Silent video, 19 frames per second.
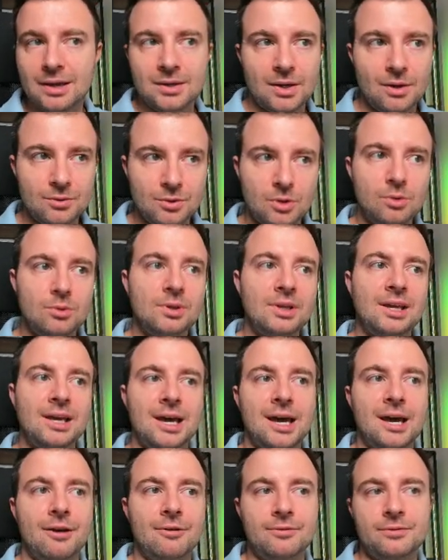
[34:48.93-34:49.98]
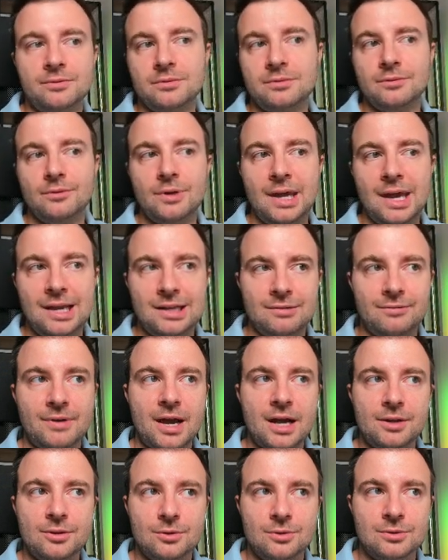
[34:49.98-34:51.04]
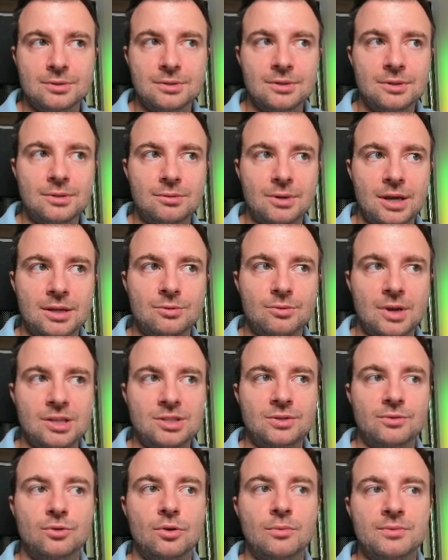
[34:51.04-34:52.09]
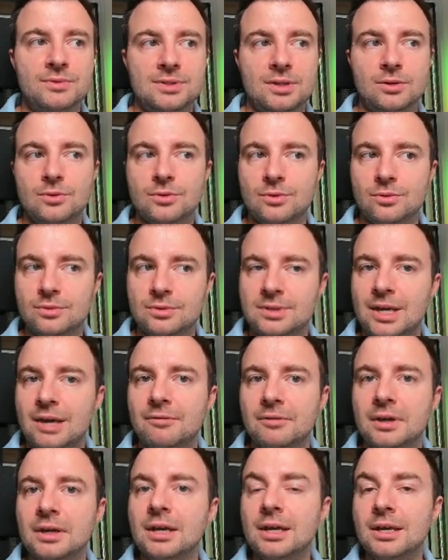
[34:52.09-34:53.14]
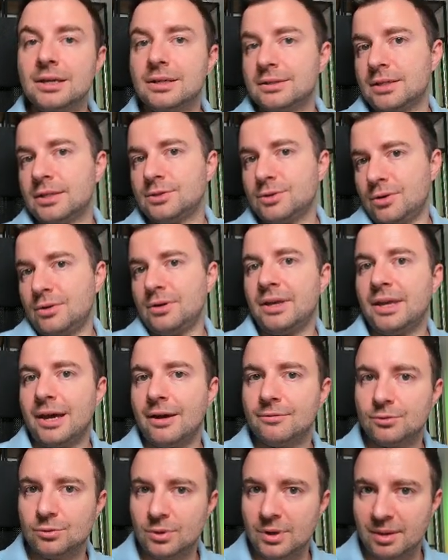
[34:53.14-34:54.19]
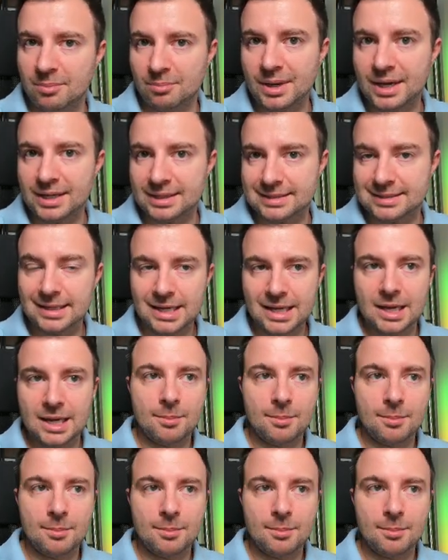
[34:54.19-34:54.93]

Now you only have eight values, right, ranging from 0 through 7, since you only have 3 bits.